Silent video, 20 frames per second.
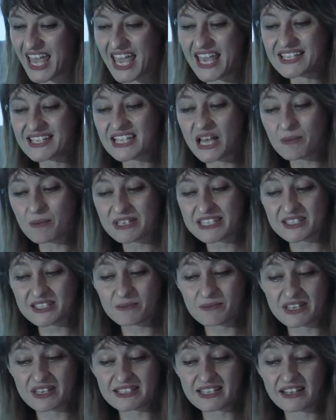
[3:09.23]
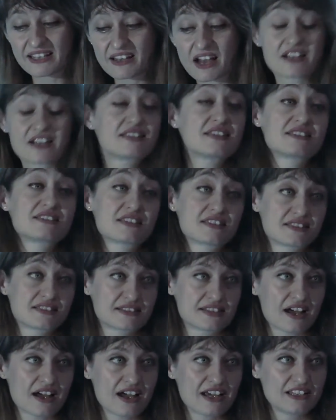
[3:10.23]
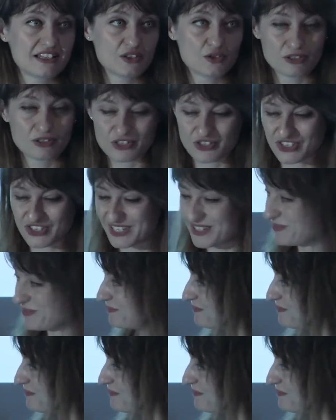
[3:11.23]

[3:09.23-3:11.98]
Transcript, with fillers: Islamism is a narcissist ideology,